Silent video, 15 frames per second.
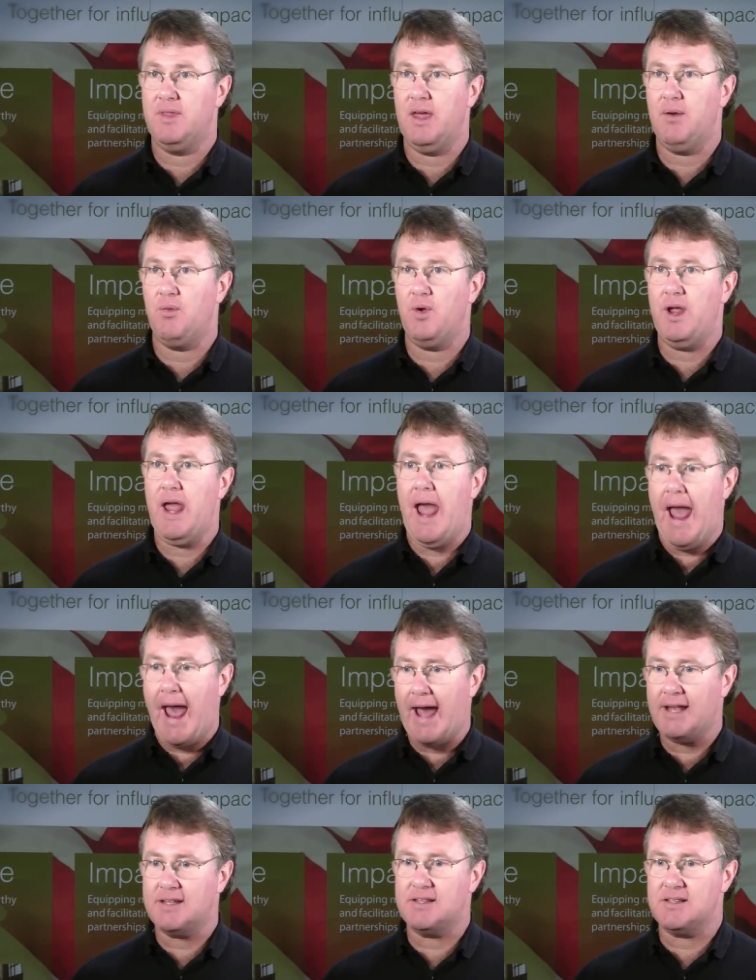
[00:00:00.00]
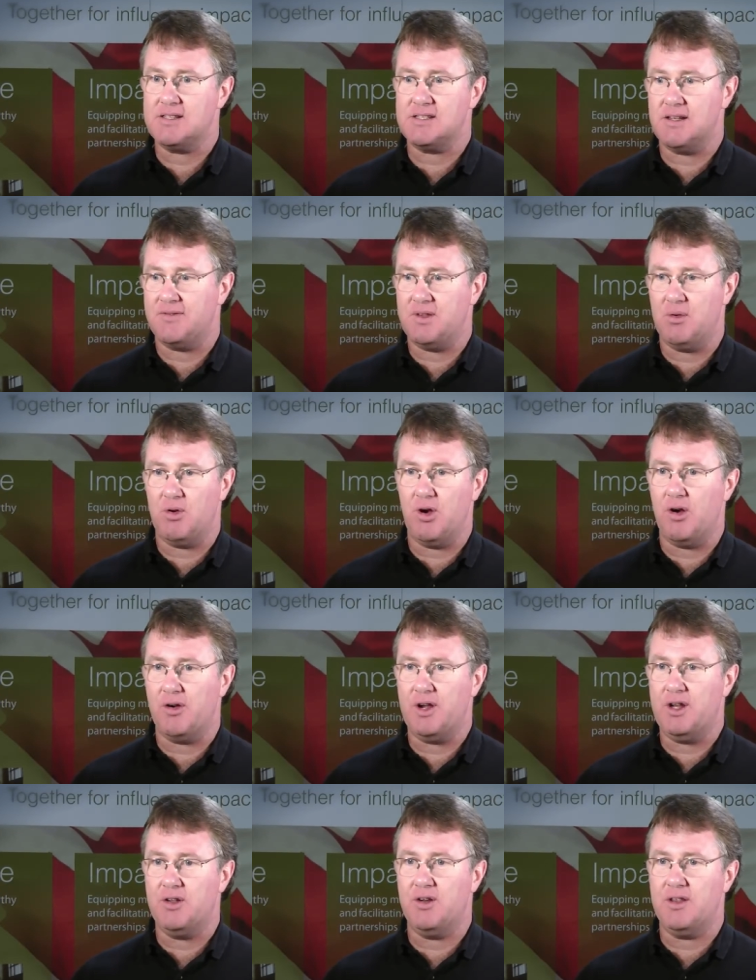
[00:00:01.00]
that we add to the stuff that we're
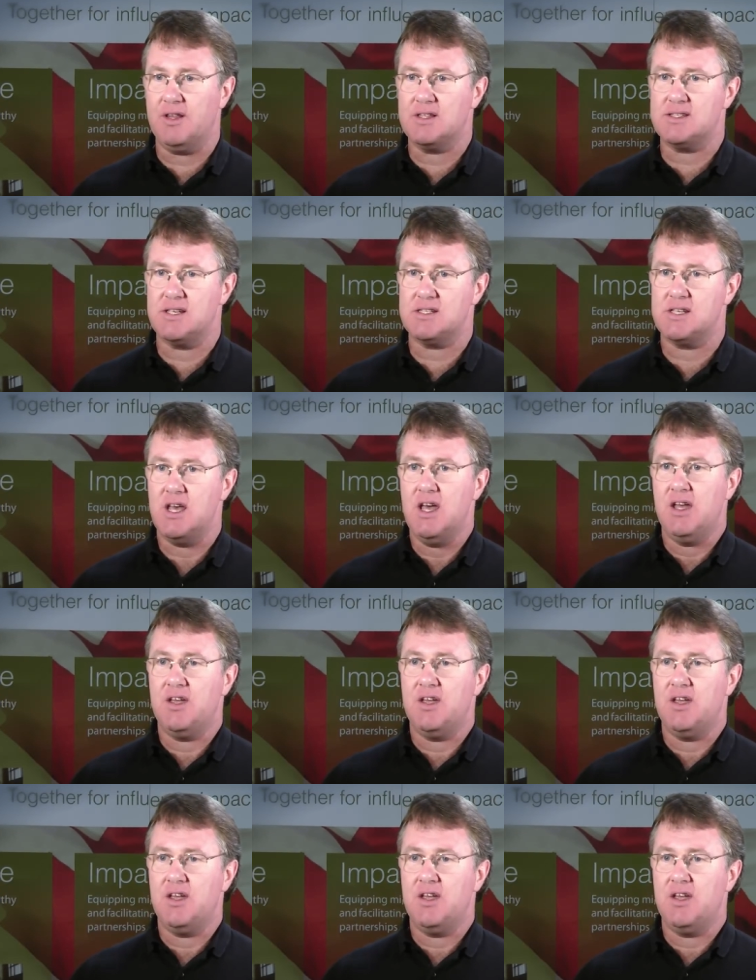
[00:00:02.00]
already doing that says,